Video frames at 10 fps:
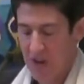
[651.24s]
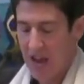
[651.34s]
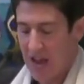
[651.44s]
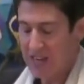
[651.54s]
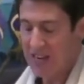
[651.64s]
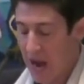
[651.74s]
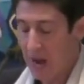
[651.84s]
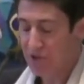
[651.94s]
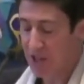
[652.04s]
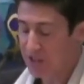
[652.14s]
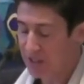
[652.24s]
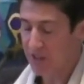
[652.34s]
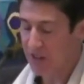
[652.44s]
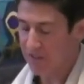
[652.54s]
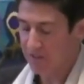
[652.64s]
Any object
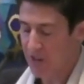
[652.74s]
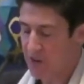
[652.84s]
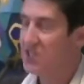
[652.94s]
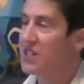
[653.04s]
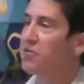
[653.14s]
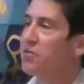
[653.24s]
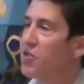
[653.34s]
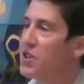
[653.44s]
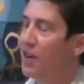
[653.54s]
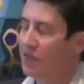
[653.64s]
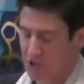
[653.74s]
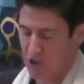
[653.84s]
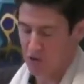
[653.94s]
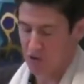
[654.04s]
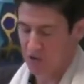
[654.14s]
declared hefker is set free of its
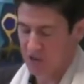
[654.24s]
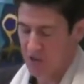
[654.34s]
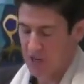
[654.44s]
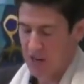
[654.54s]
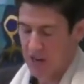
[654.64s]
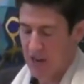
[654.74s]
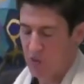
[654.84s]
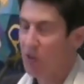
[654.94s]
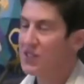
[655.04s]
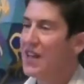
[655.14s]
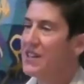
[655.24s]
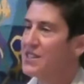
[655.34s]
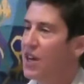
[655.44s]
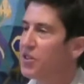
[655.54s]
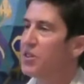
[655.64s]
owners. And once I
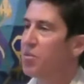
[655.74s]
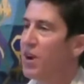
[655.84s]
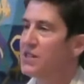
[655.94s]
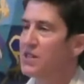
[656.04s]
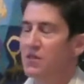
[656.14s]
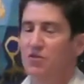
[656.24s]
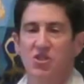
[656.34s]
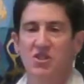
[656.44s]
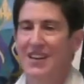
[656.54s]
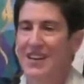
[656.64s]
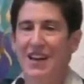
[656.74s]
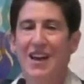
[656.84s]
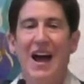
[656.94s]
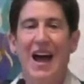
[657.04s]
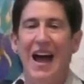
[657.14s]
started the process of just saying,
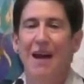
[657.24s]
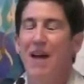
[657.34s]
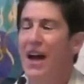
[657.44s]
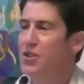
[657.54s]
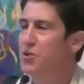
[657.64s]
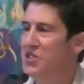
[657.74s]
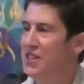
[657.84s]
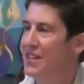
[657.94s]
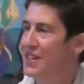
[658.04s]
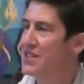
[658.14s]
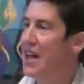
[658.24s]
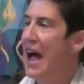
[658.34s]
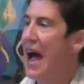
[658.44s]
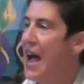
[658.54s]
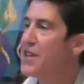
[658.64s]
I'm not using this,
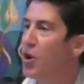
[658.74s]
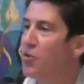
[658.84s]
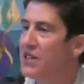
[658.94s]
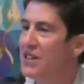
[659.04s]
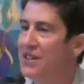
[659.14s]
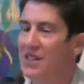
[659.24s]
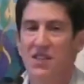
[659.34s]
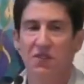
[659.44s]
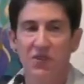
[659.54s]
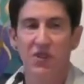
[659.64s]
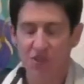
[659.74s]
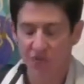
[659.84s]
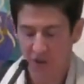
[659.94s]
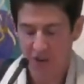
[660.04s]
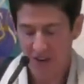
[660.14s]
I don't need this, it feels
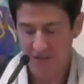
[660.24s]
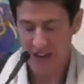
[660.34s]
very heavy,